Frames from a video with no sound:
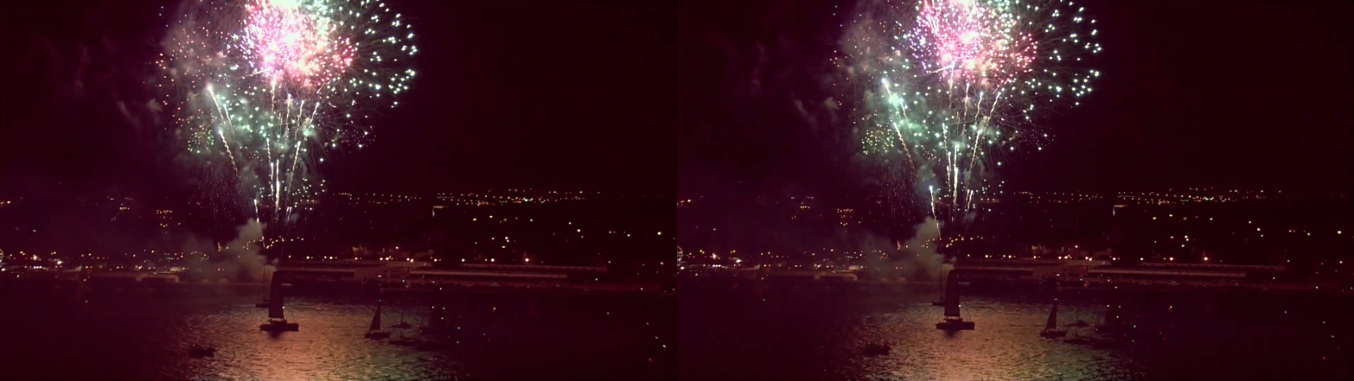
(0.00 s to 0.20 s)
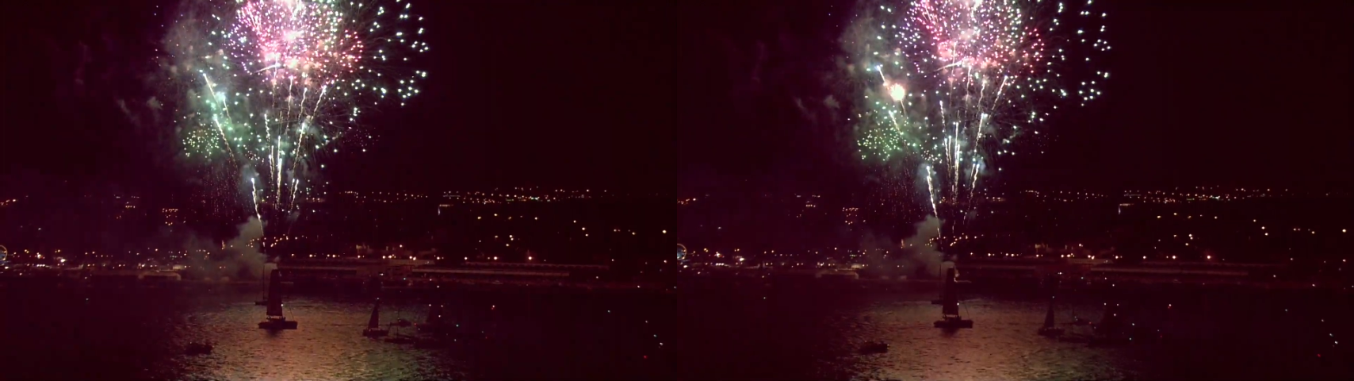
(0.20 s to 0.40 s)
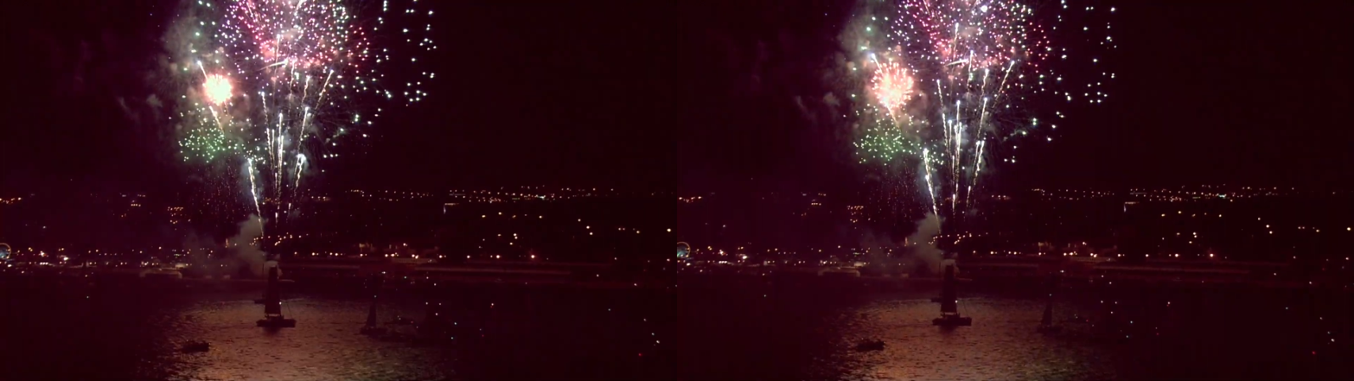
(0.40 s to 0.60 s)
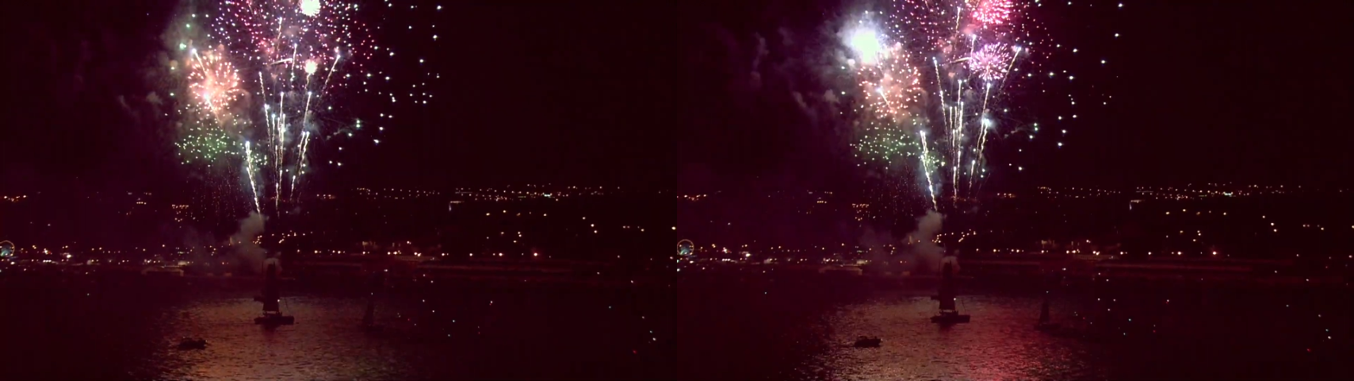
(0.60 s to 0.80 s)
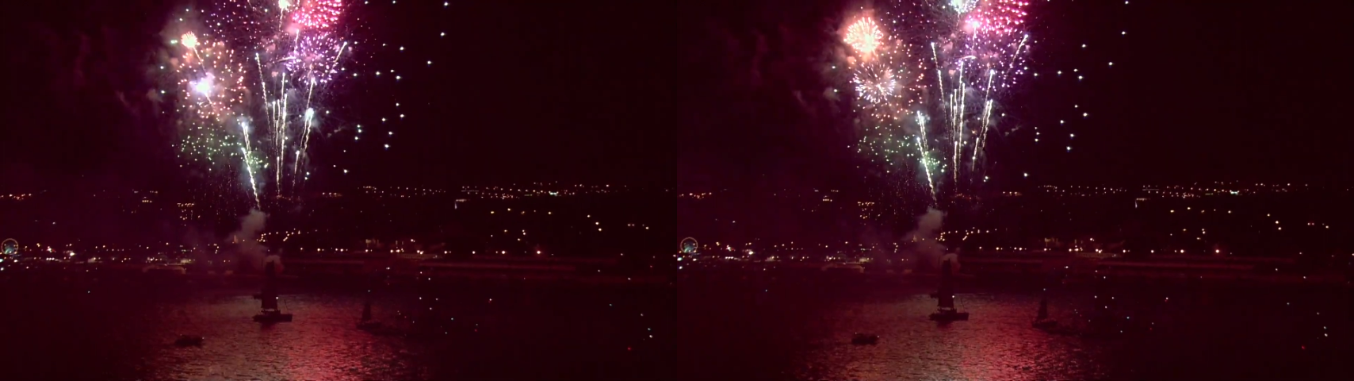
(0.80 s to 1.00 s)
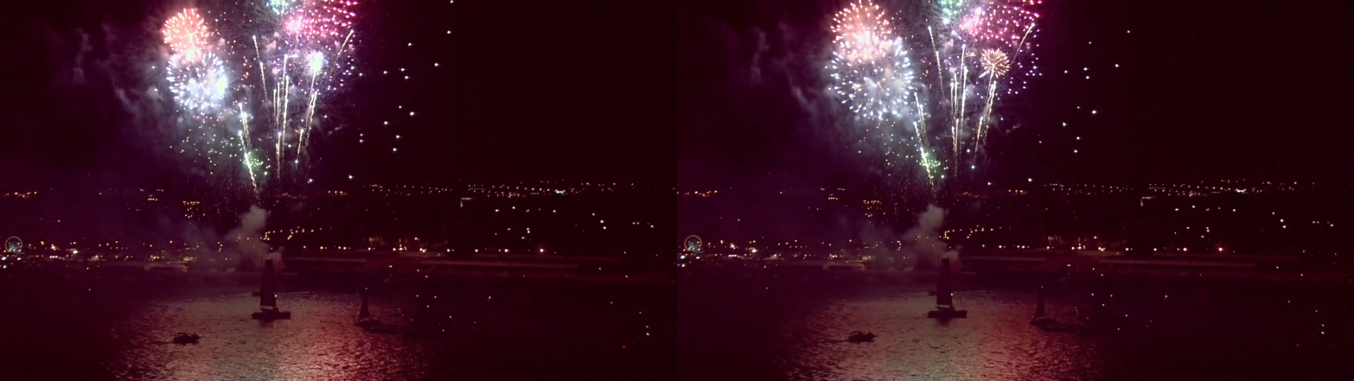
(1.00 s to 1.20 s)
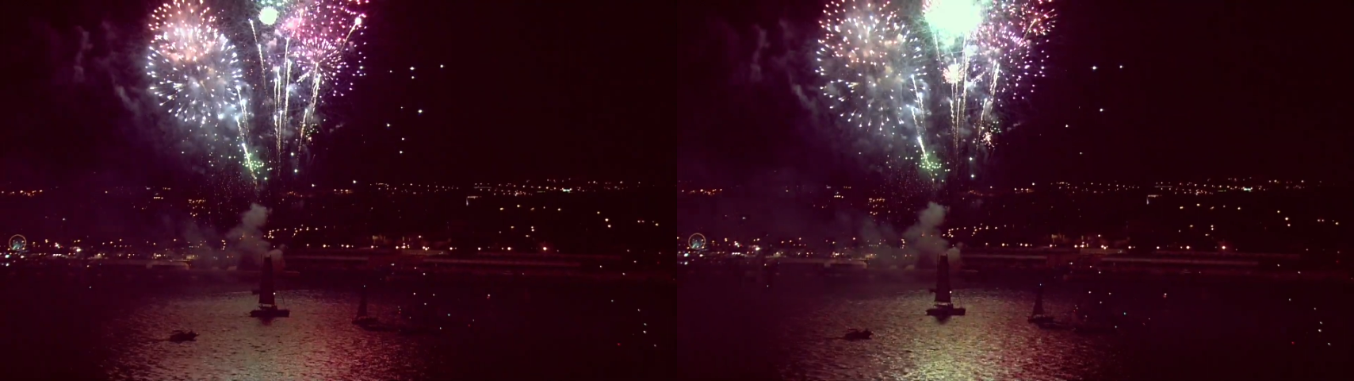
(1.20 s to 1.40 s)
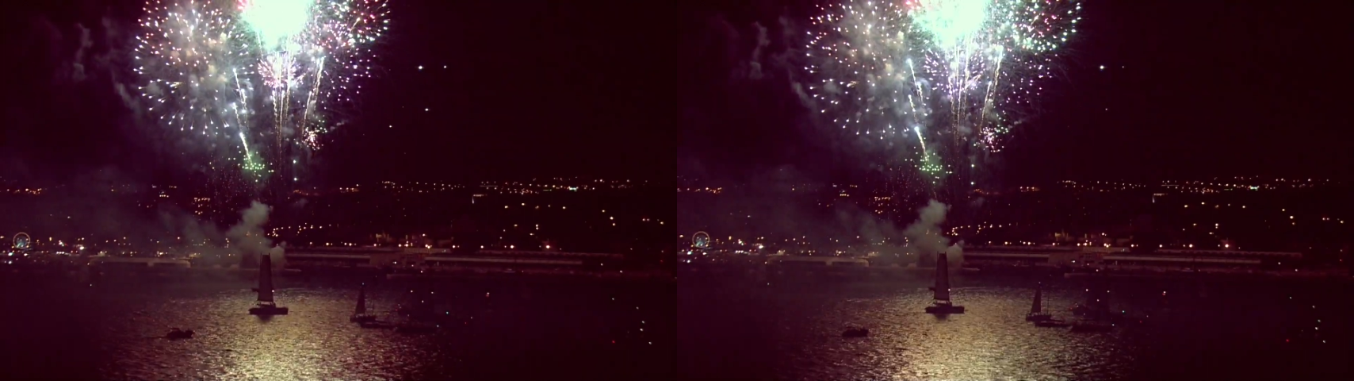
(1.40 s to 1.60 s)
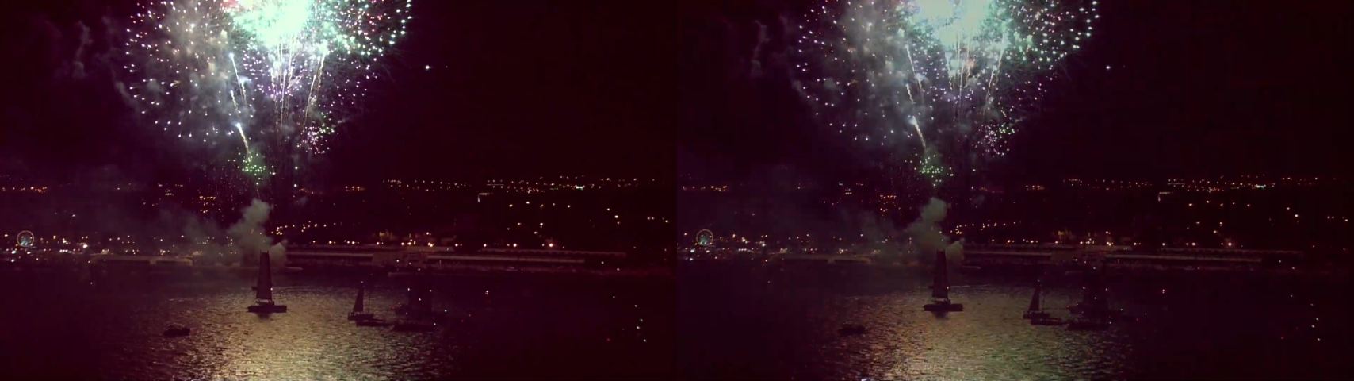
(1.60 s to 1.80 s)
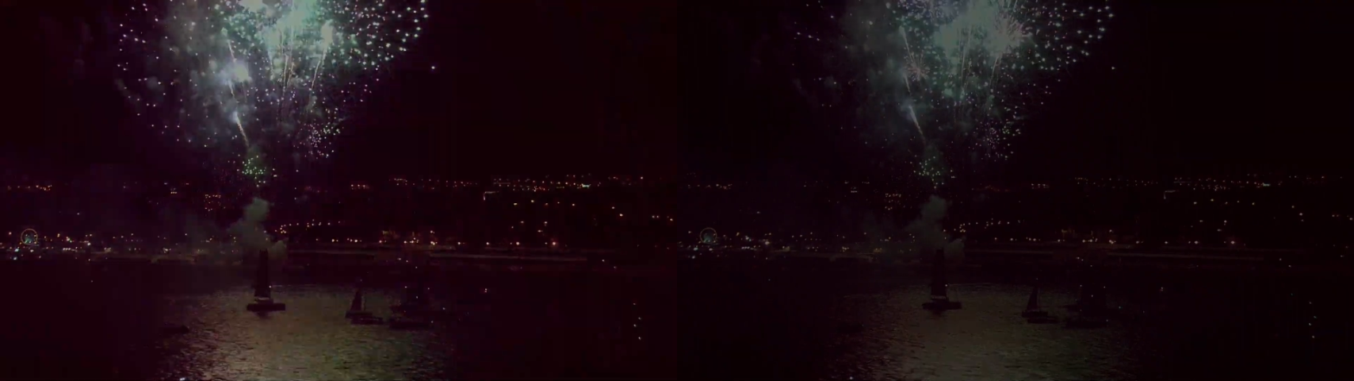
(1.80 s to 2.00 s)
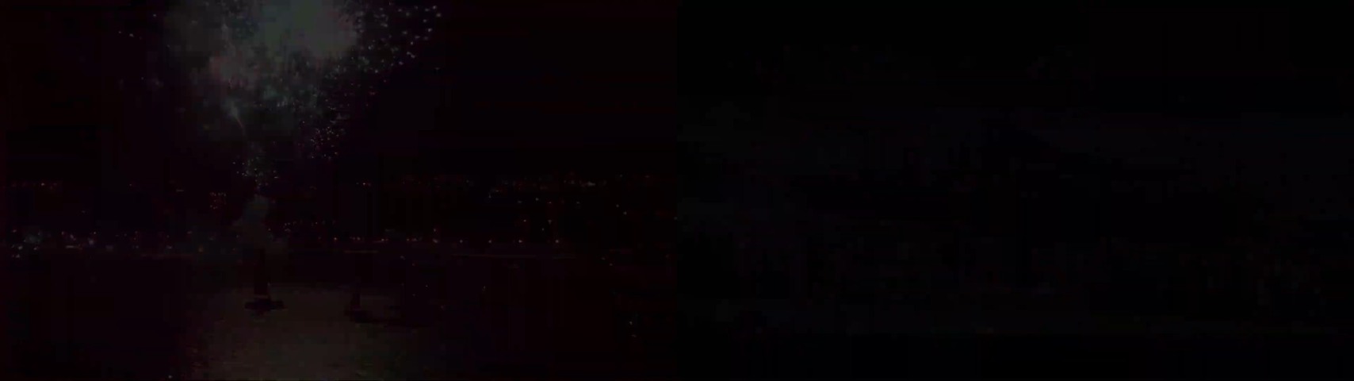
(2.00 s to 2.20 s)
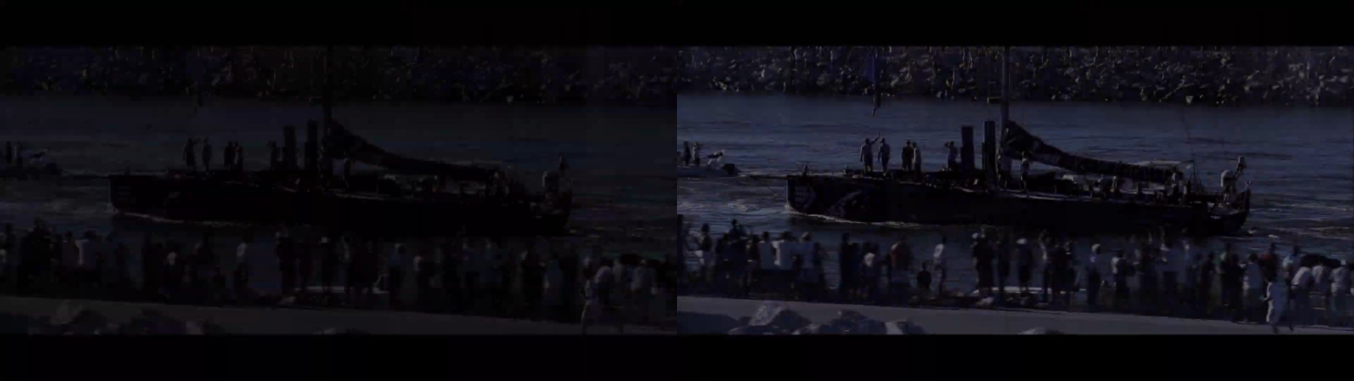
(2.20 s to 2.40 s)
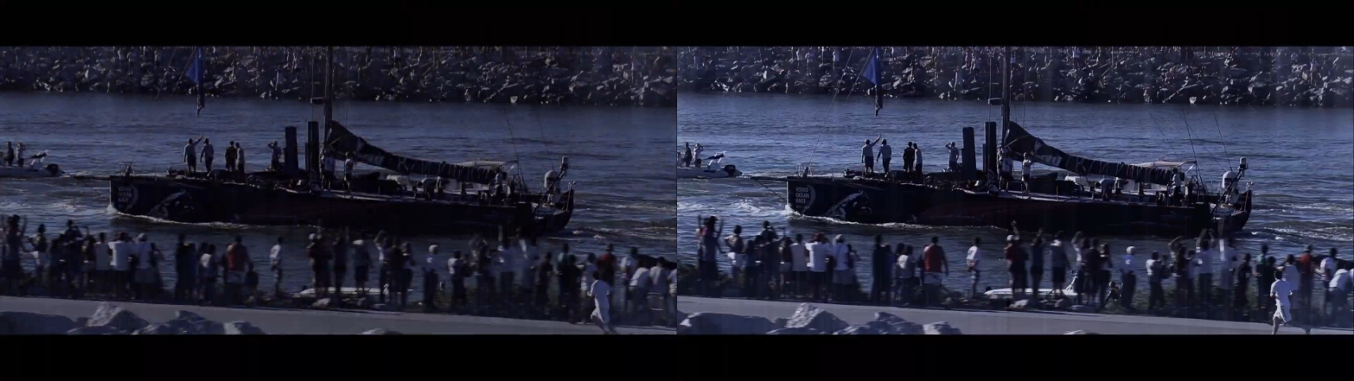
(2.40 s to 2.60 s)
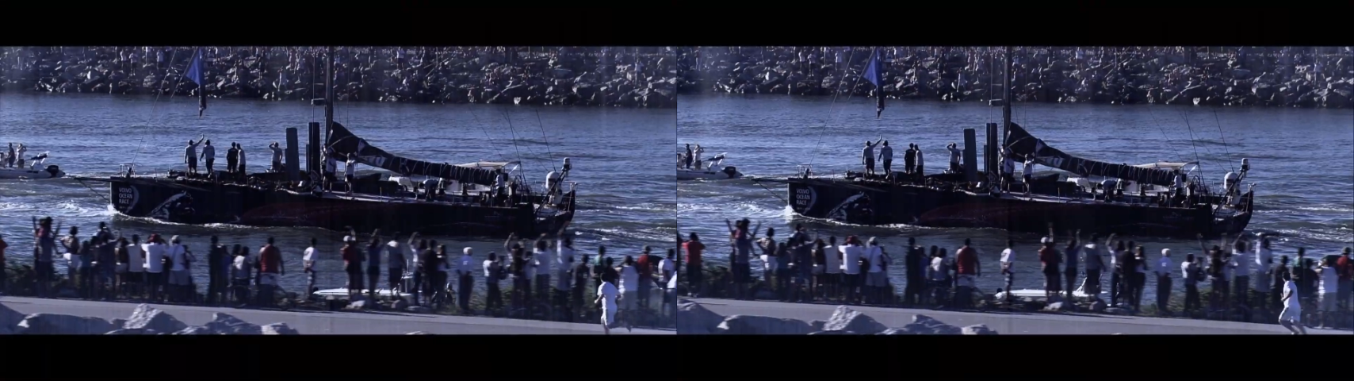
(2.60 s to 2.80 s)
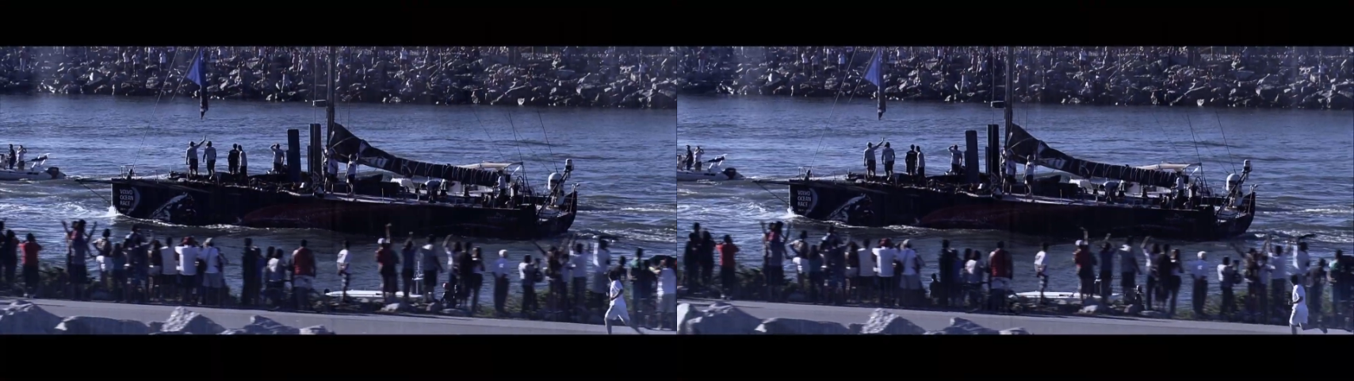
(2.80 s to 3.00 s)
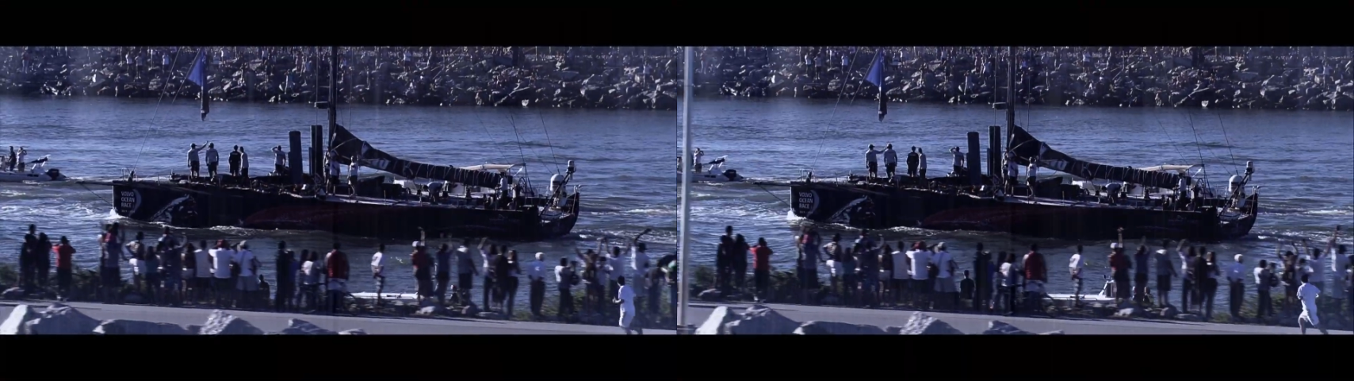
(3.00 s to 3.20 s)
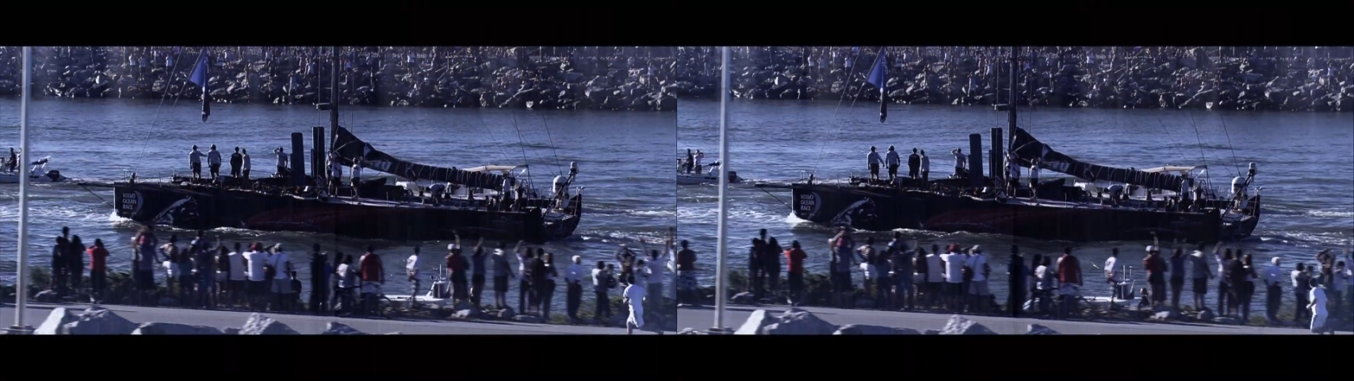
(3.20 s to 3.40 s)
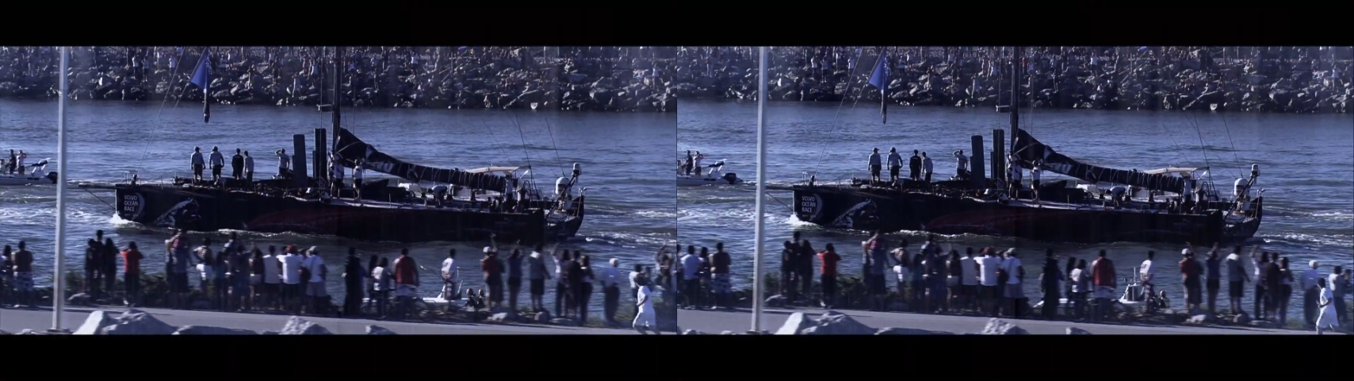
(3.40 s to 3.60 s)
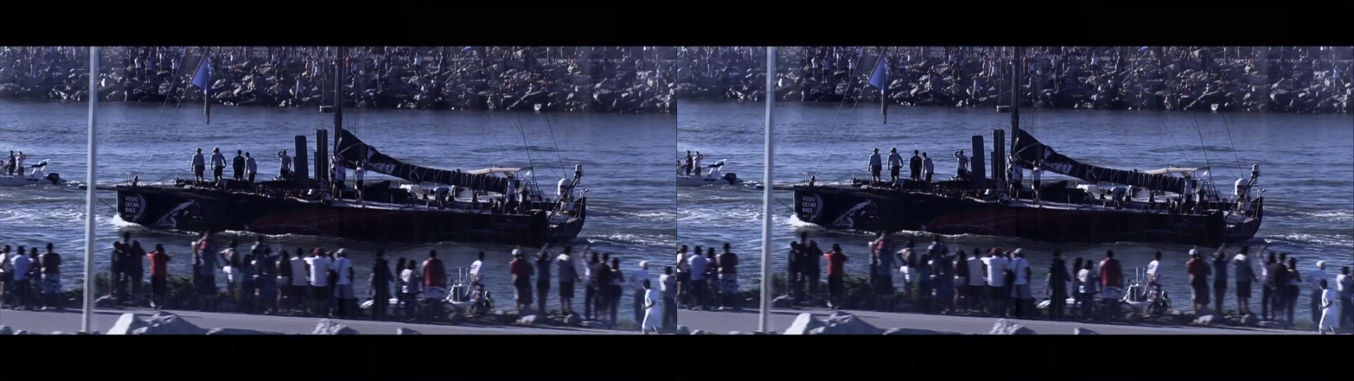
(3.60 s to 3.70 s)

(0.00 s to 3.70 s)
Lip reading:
(no speaker visible)